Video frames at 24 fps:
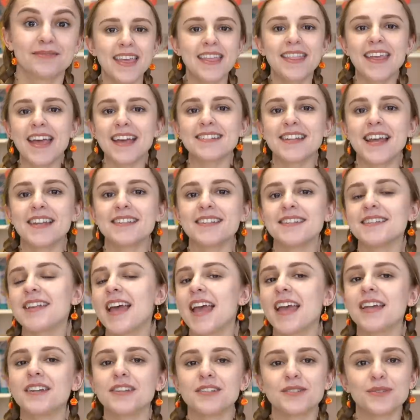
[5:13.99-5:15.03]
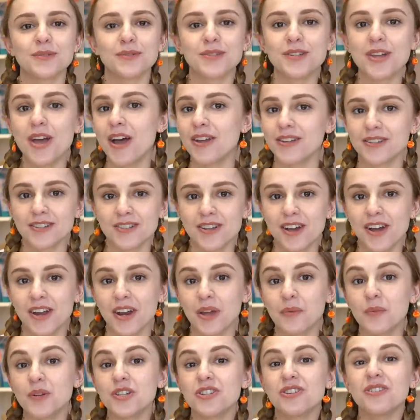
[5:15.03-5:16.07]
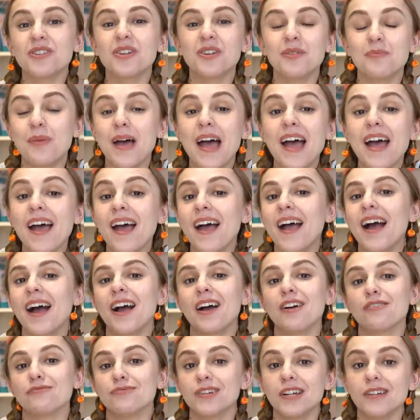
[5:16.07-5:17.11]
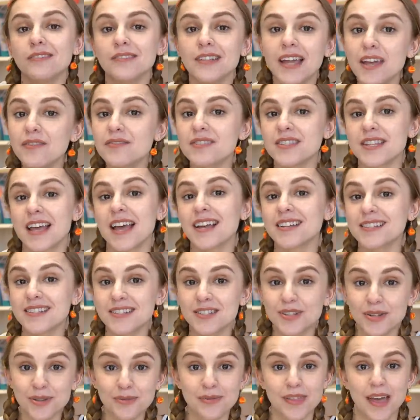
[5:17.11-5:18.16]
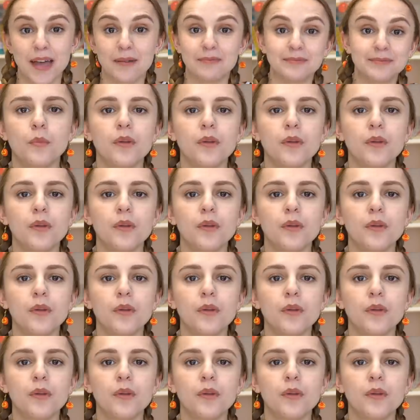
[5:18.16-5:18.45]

They're there to entertain us or turn us on, and we shouldn't compare our real life sex to them.